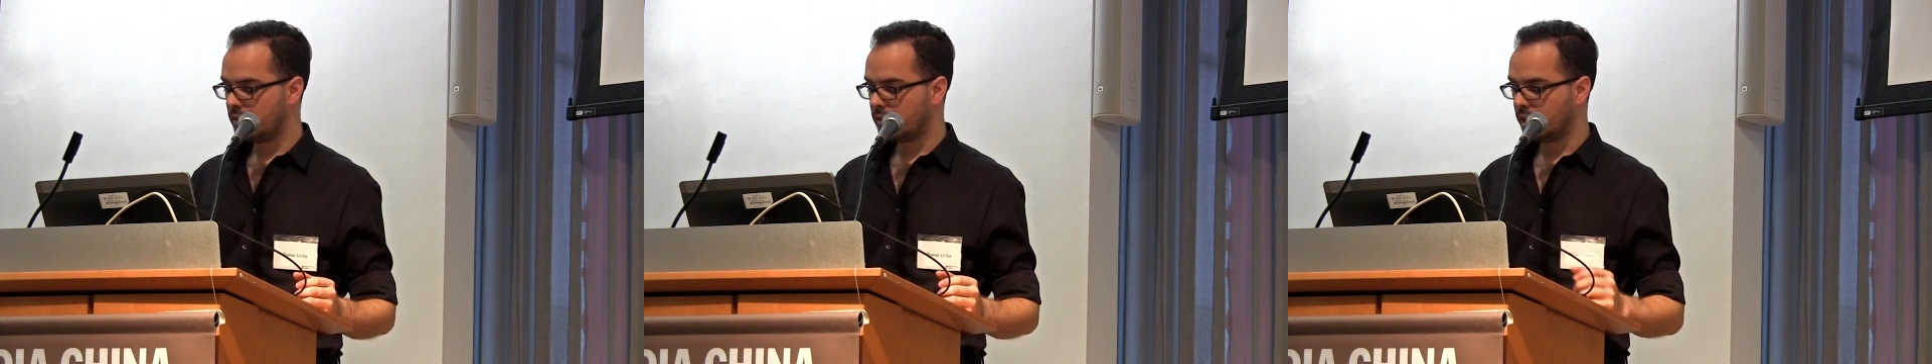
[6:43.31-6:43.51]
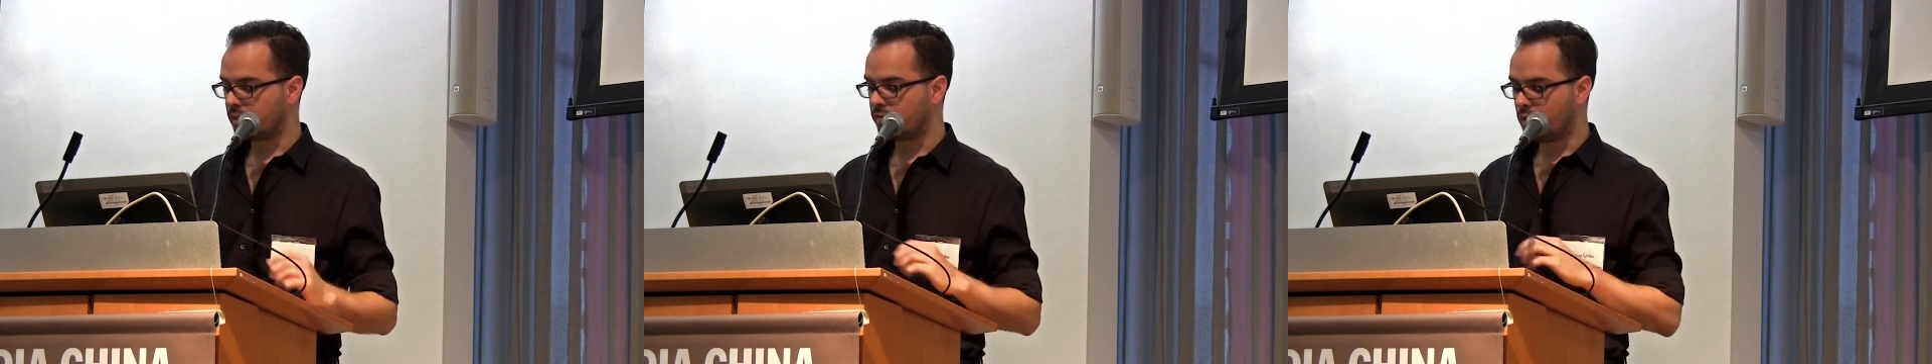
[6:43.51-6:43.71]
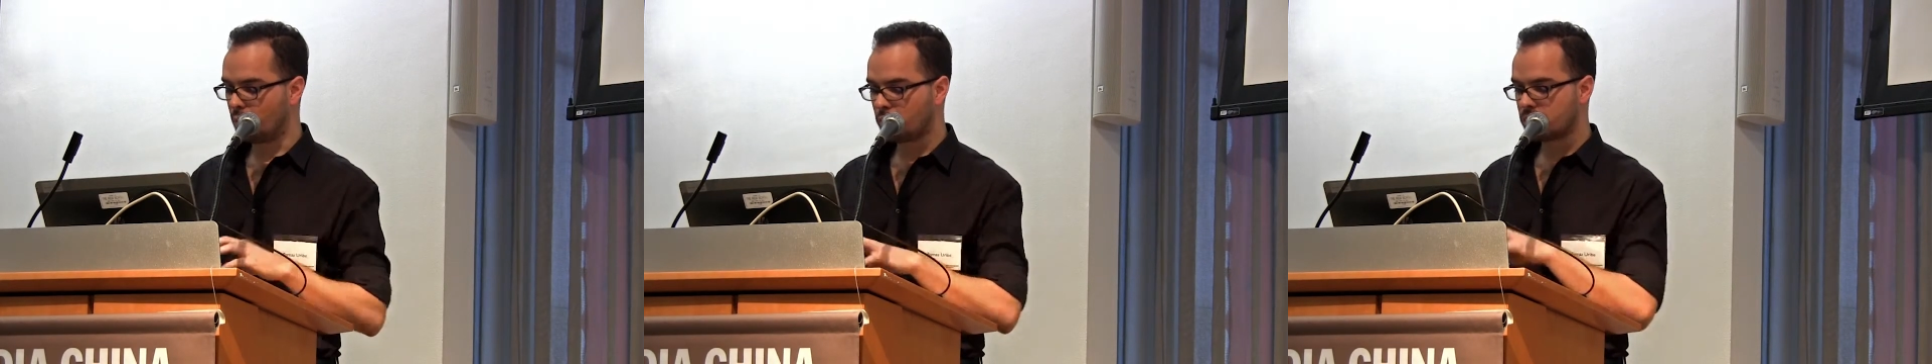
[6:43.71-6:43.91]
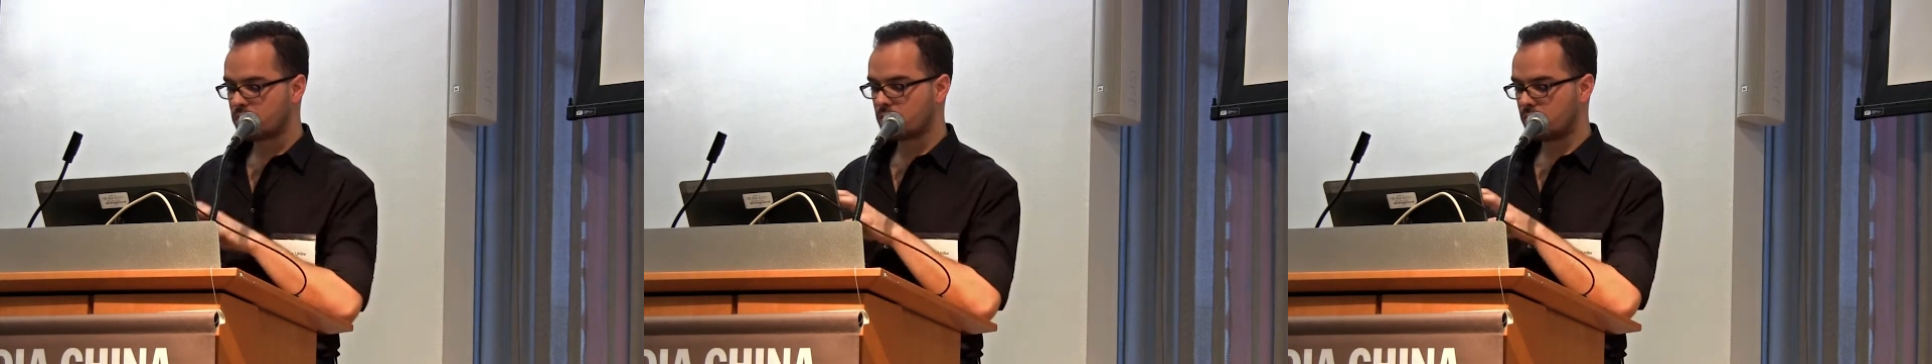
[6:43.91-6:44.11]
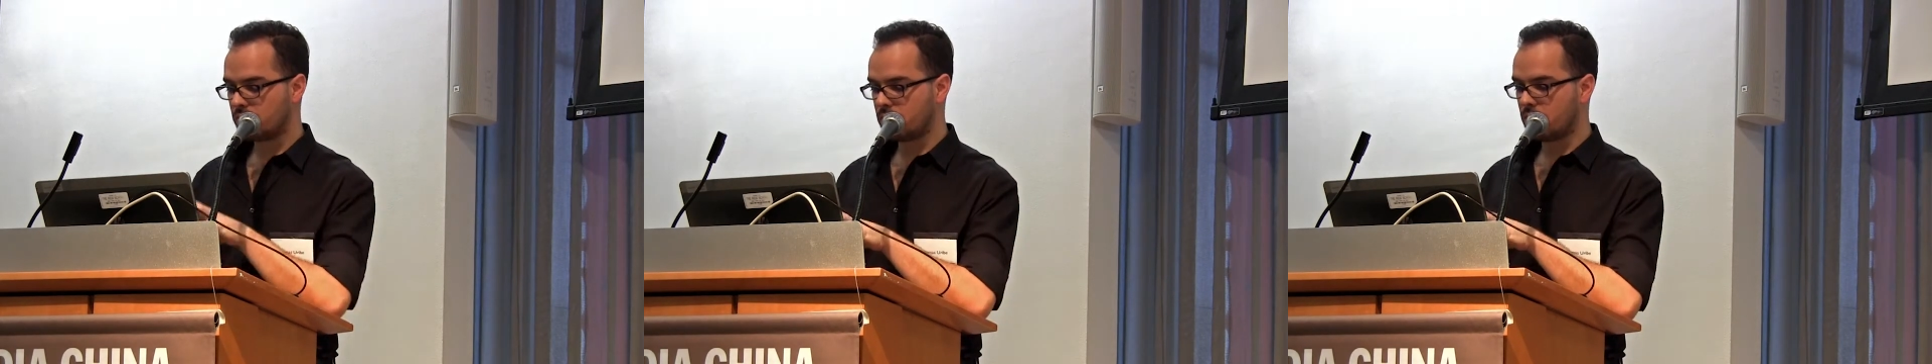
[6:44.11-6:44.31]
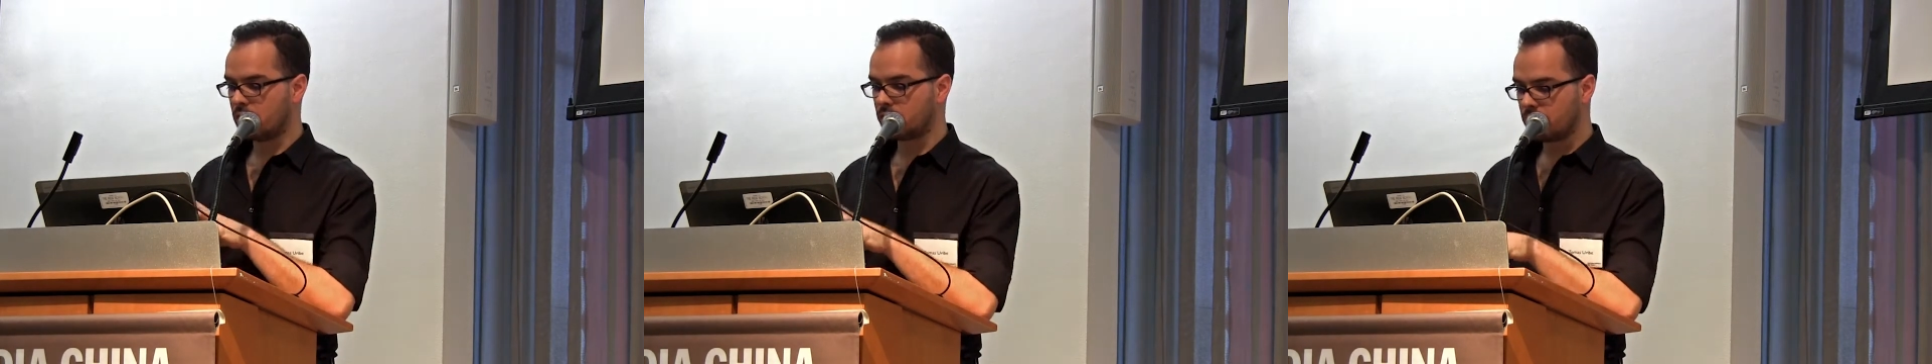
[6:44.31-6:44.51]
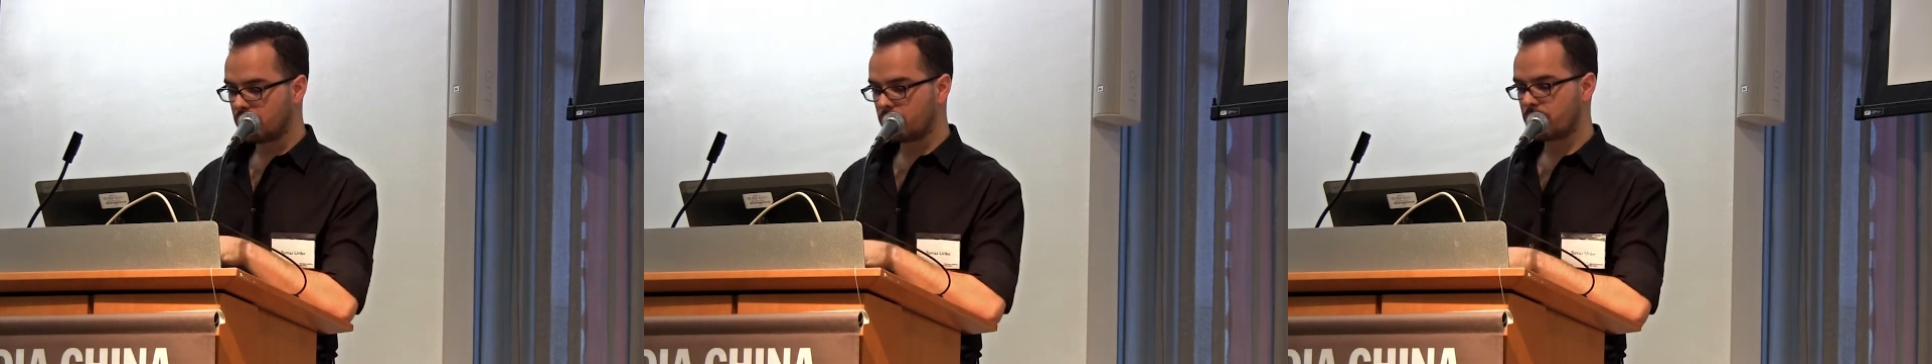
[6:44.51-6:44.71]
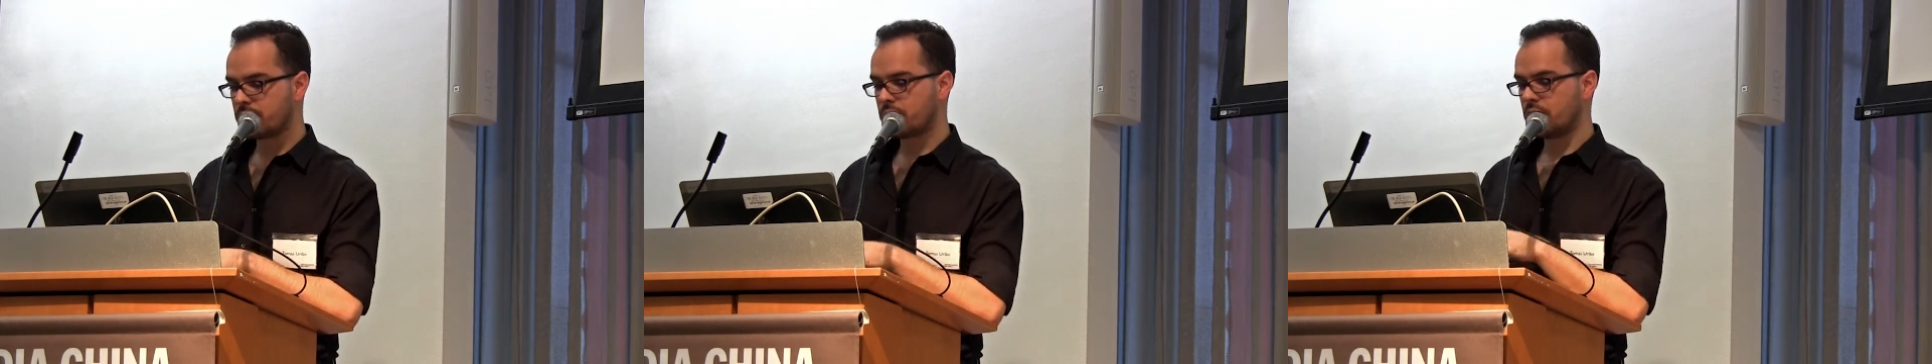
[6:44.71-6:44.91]
like focus on
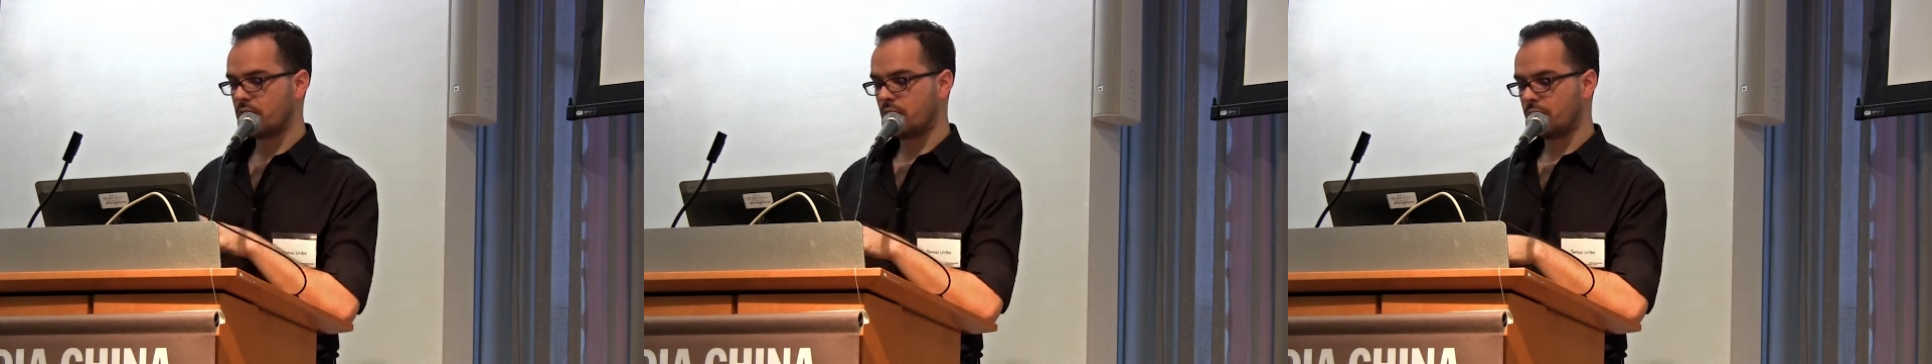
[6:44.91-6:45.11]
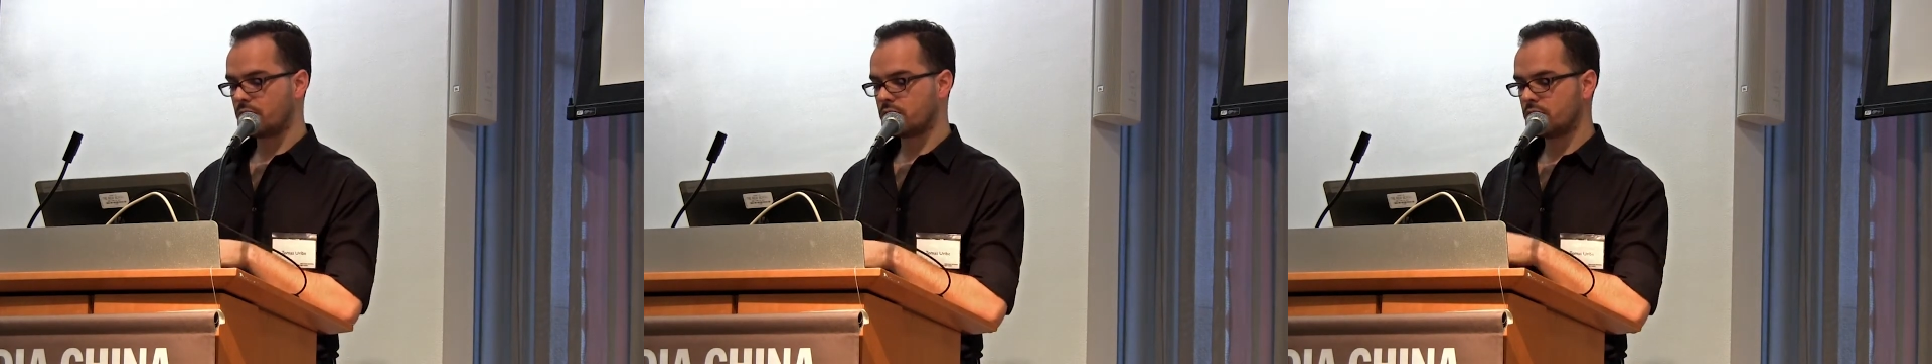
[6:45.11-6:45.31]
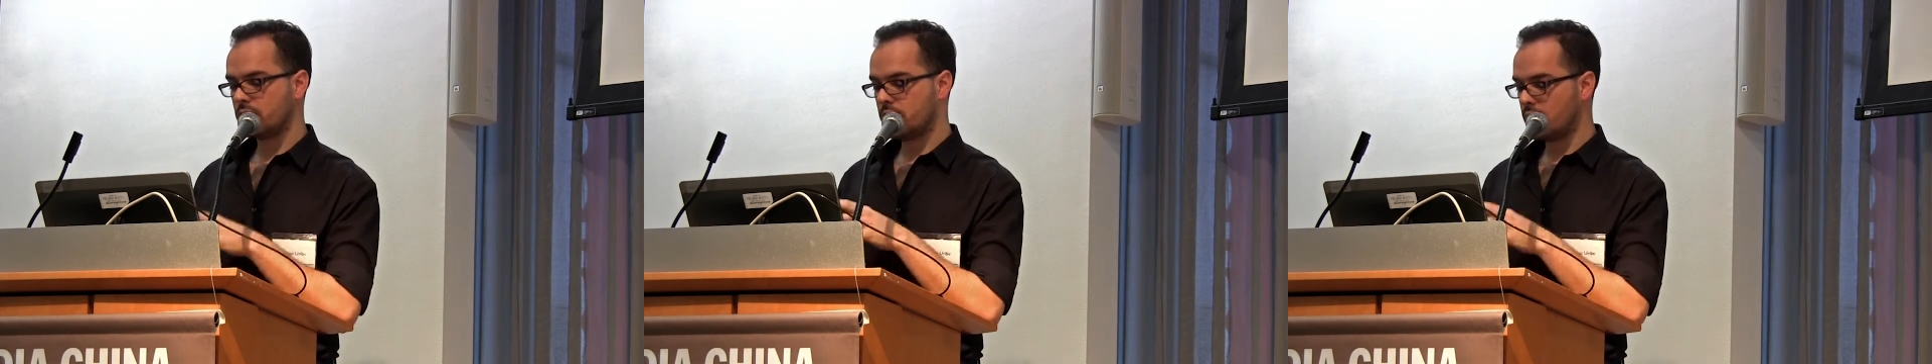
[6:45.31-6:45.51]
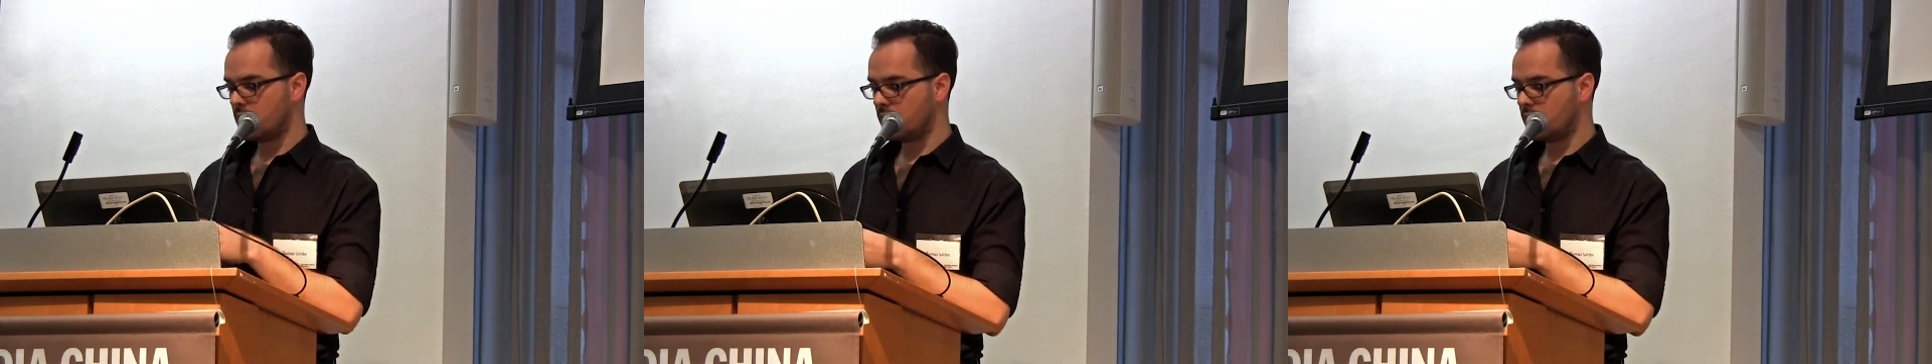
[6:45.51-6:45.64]
literacy, obviously,